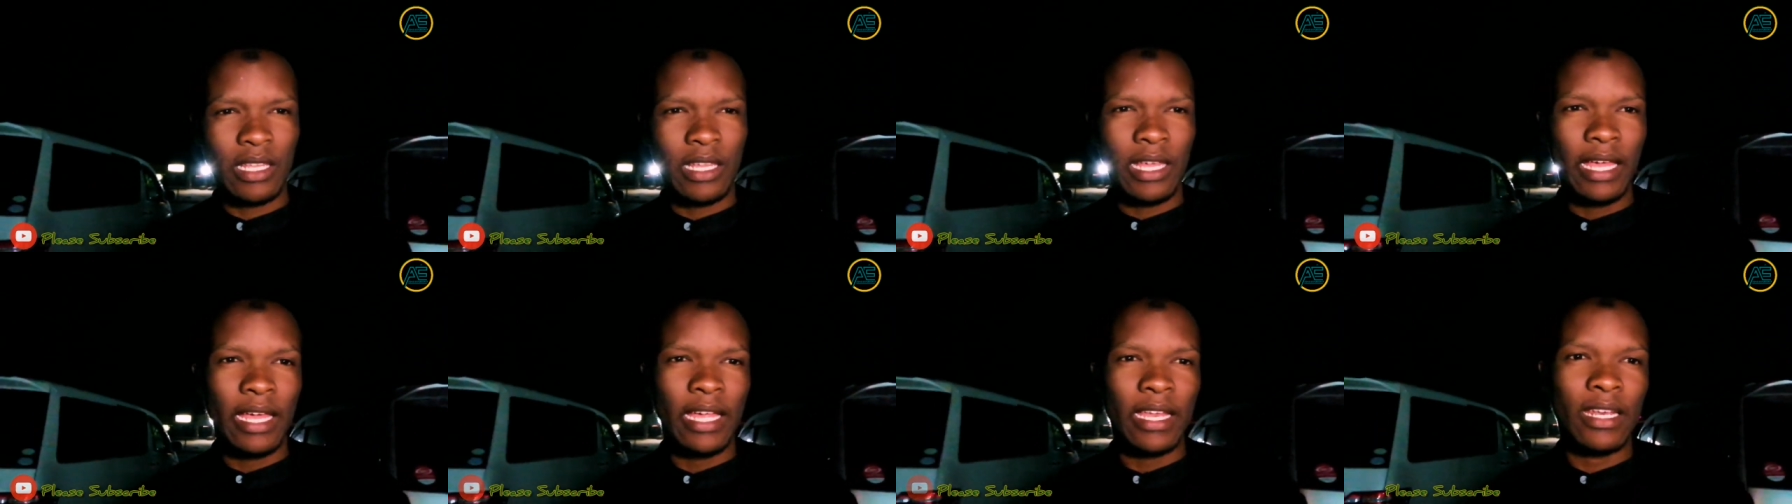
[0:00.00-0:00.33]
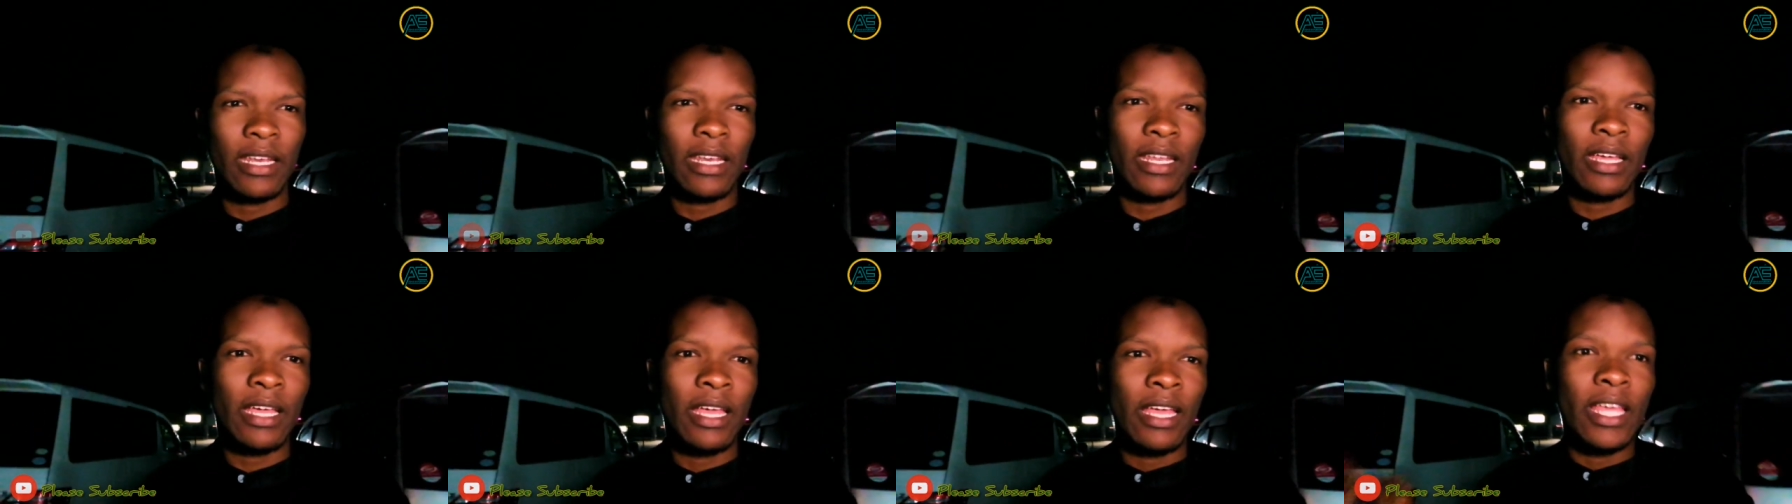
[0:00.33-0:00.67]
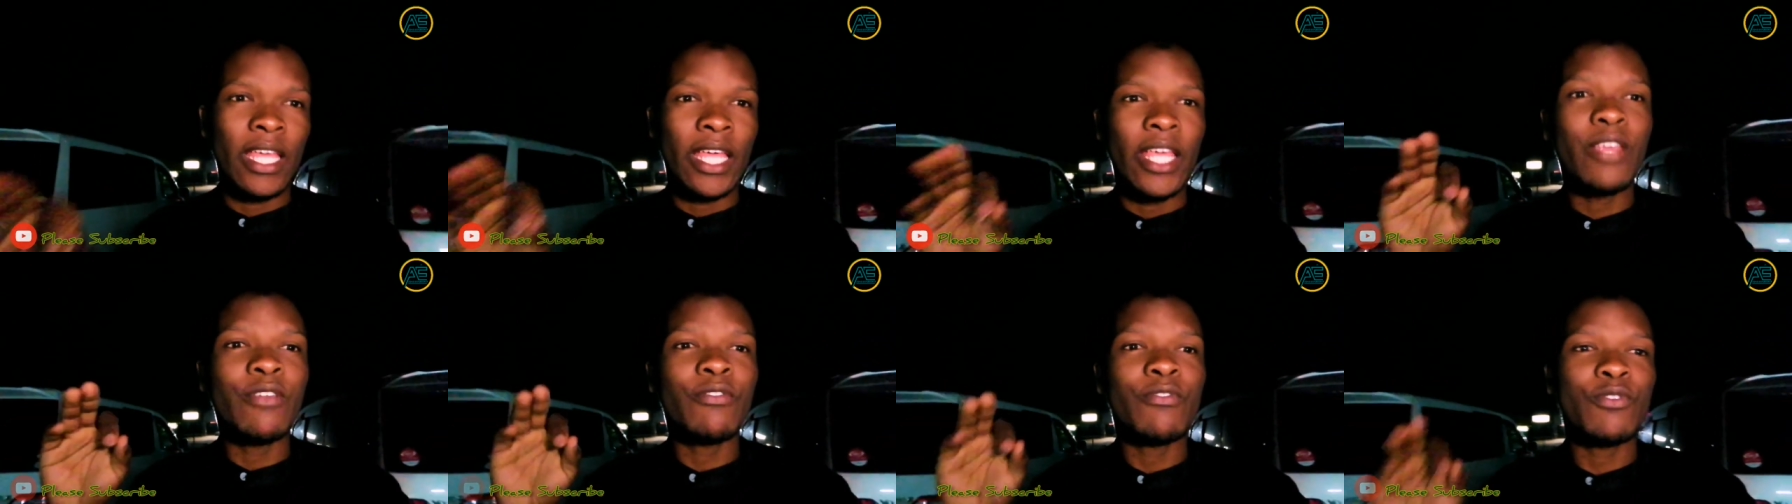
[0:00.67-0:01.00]
And
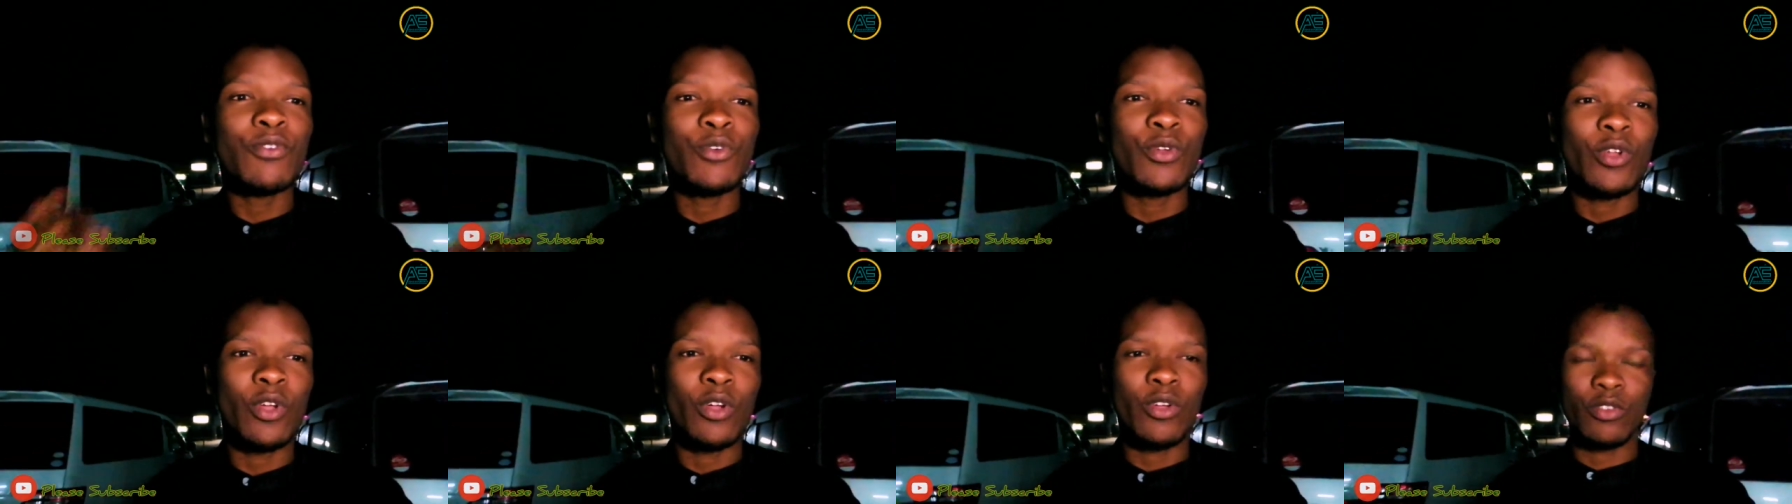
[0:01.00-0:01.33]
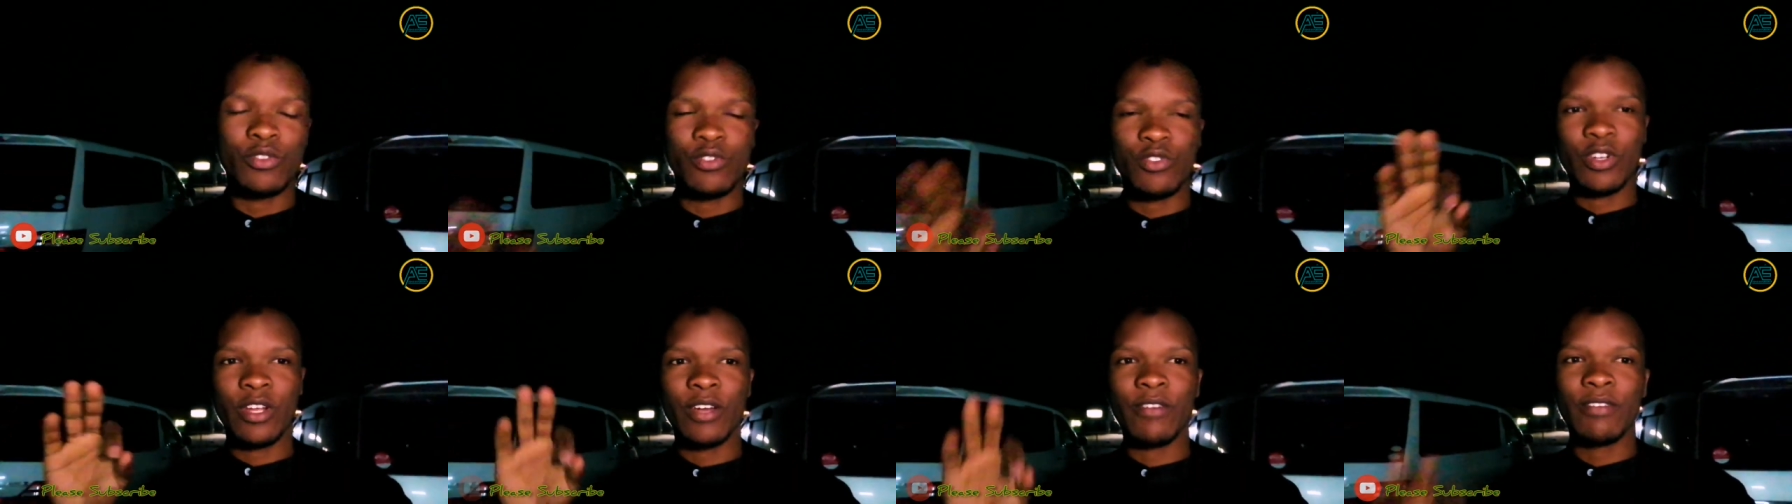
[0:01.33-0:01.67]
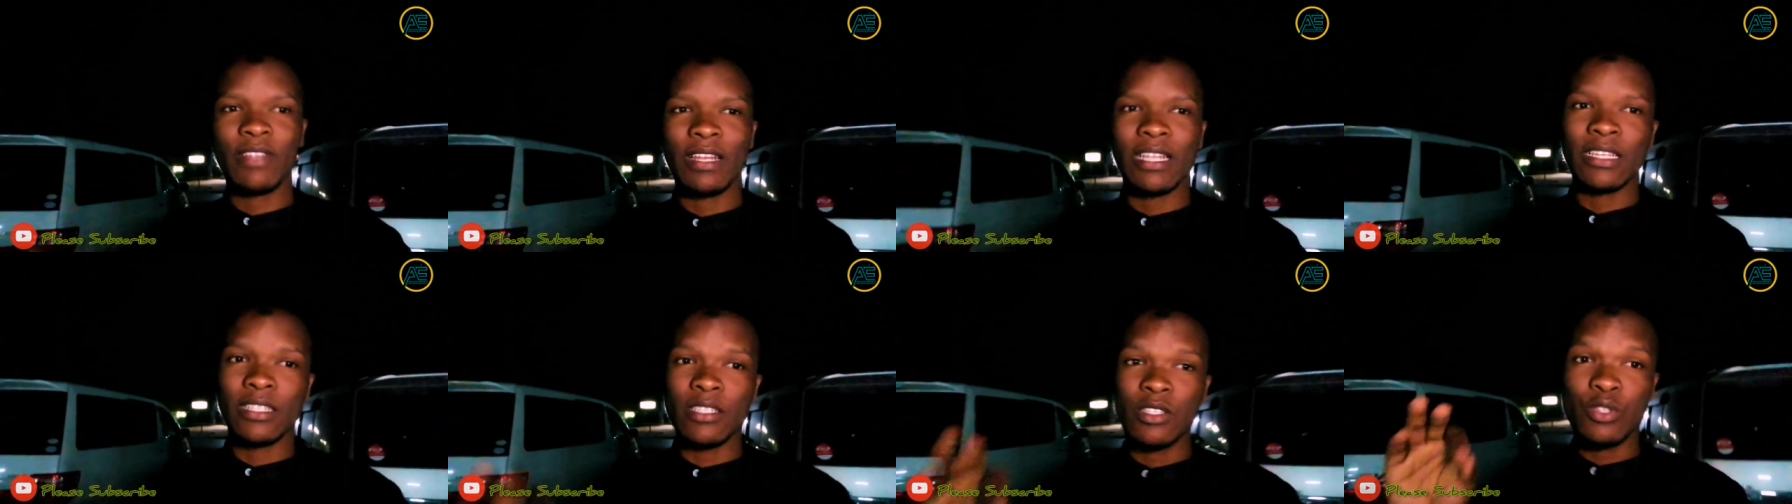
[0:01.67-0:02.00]
if you know you're
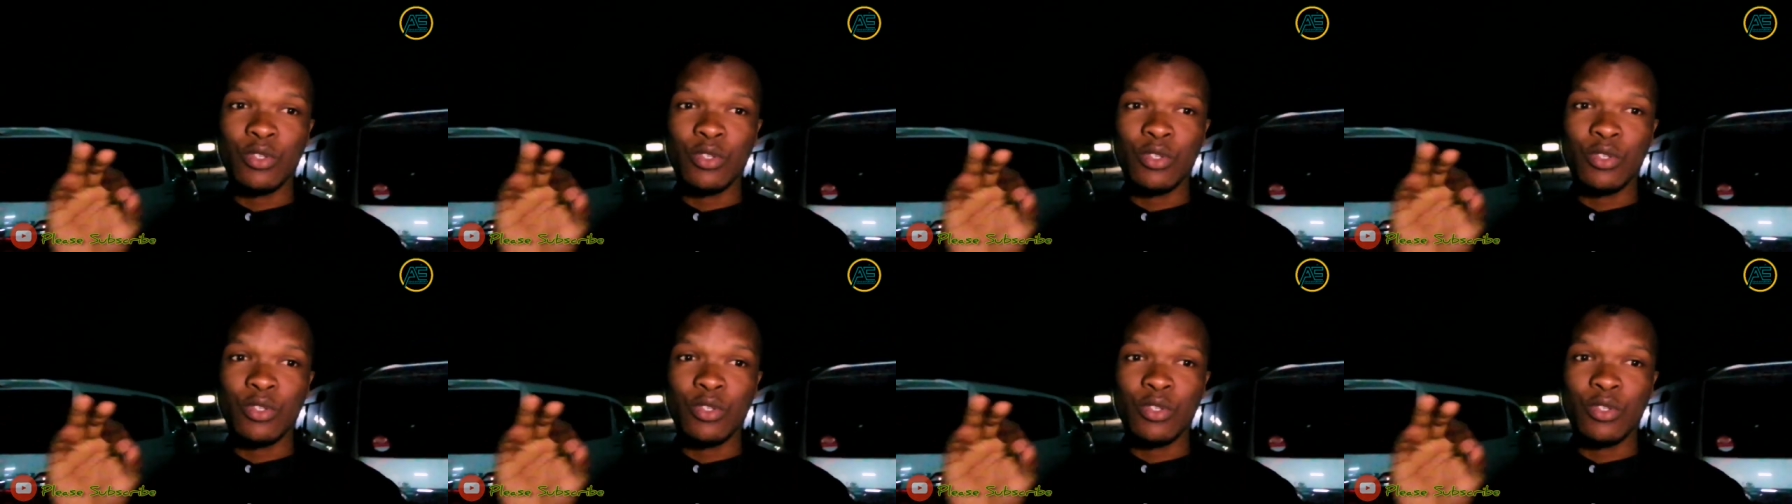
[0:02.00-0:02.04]
traveling